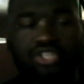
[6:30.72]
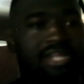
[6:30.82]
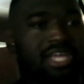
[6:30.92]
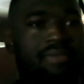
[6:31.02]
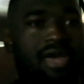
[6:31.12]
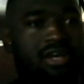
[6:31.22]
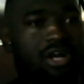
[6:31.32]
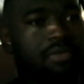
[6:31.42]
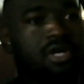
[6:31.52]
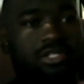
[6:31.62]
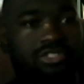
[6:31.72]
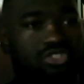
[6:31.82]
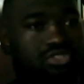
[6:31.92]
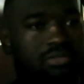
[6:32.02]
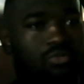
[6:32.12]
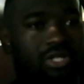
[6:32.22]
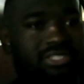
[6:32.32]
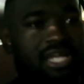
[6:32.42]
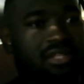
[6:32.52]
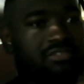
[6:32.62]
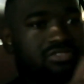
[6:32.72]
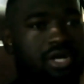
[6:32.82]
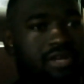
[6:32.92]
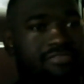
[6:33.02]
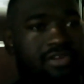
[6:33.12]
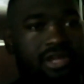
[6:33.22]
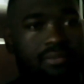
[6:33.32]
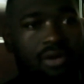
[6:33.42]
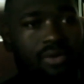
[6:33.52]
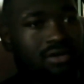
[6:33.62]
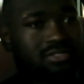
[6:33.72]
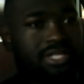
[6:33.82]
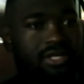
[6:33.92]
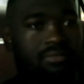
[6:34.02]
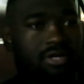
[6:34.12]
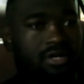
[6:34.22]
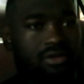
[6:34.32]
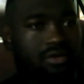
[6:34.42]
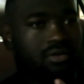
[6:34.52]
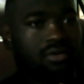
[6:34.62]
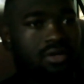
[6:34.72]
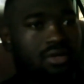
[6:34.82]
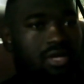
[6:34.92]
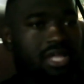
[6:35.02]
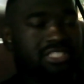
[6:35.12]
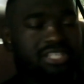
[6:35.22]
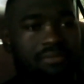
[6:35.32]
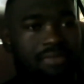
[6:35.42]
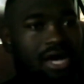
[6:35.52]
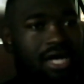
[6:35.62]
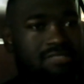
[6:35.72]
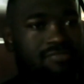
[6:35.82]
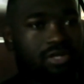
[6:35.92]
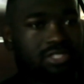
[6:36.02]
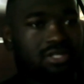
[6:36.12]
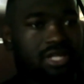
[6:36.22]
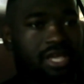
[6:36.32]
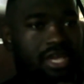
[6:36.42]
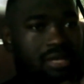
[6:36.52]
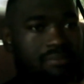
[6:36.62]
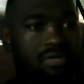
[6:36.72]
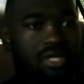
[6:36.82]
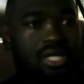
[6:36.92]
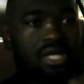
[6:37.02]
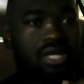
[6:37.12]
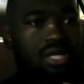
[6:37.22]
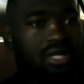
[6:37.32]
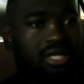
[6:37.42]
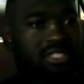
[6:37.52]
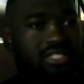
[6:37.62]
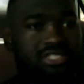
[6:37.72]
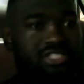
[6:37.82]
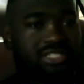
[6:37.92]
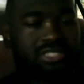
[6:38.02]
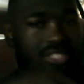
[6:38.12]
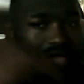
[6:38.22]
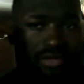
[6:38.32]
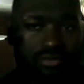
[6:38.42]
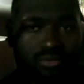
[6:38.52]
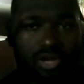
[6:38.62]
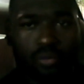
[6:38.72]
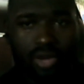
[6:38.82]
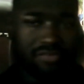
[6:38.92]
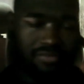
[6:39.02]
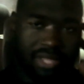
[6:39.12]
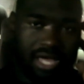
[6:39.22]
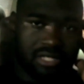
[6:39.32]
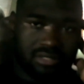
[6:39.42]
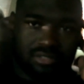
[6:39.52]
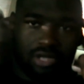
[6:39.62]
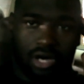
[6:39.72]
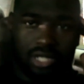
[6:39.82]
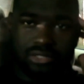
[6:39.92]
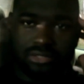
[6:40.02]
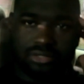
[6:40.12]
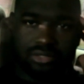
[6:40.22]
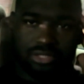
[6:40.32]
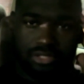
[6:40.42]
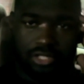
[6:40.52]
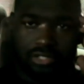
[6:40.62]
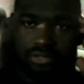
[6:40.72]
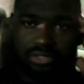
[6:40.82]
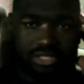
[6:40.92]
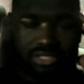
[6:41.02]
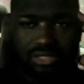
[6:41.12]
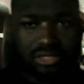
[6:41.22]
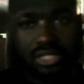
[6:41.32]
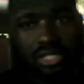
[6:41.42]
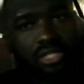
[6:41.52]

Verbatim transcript: try to get back up, do some more deadlifts so I could forget about what I was thinking about, you know. And I just keep my eyes focused on the game, it, just to like run away from that thought, you know. Just,